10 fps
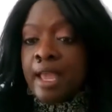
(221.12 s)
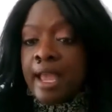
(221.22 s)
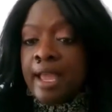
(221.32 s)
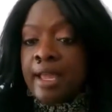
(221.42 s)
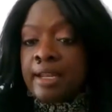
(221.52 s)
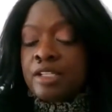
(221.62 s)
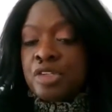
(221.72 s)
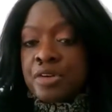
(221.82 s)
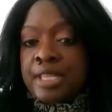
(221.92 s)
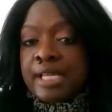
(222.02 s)
and
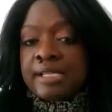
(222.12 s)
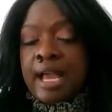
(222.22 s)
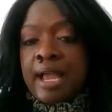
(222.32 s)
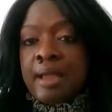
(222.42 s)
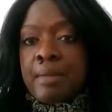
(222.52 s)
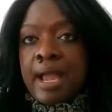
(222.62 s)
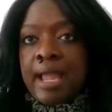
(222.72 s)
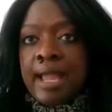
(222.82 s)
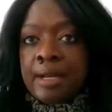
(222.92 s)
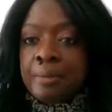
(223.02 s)
during that time, I
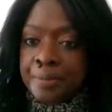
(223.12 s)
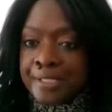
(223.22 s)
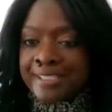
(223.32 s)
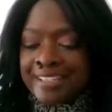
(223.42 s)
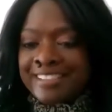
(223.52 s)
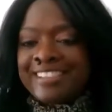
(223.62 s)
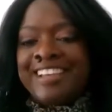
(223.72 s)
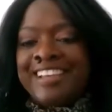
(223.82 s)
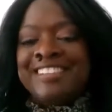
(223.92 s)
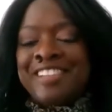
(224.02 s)
had a business,
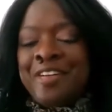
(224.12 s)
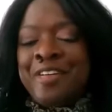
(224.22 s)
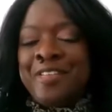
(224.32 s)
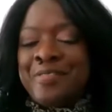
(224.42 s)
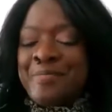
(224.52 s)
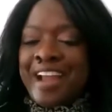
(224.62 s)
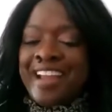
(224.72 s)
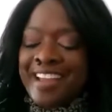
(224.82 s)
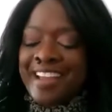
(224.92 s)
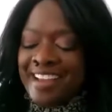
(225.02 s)
and so
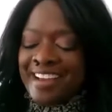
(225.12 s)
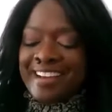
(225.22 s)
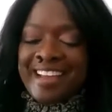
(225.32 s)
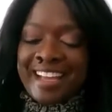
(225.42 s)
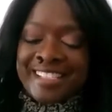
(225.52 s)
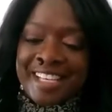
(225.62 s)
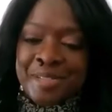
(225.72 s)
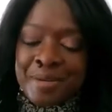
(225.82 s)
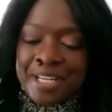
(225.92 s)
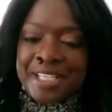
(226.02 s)
my
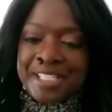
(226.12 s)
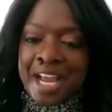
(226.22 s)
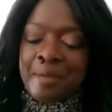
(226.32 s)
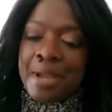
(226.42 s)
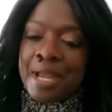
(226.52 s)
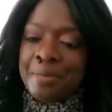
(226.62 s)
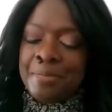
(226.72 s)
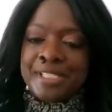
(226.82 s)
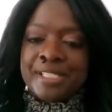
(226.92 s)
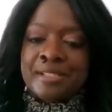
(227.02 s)
ex-husband at the time had a
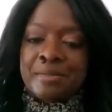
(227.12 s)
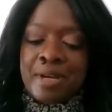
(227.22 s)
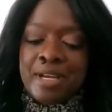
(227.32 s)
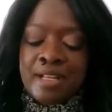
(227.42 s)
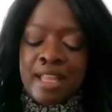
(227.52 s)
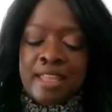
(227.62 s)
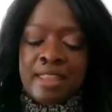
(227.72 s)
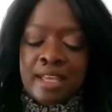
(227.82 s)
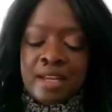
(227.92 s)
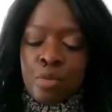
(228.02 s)
business as well. And
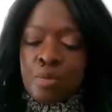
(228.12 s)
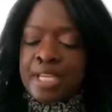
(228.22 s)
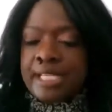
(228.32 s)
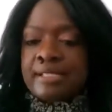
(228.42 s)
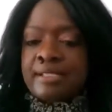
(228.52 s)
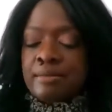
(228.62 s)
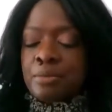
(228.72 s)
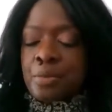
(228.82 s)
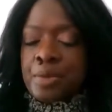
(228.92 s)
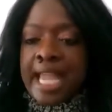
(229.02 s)
then when
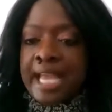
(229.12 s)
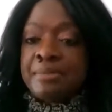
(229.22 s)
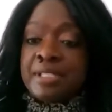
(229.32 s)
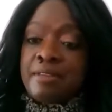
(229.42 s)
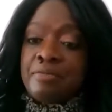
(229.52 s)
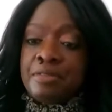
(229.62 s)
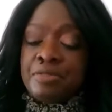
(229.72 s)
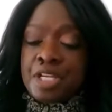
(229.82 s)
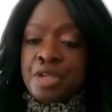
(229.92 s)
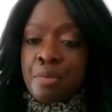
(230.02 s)
we came to that
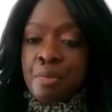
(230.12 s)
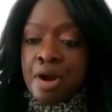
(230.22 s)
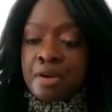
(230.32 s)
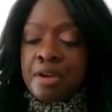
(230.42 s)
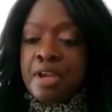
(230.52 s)
15-year mark,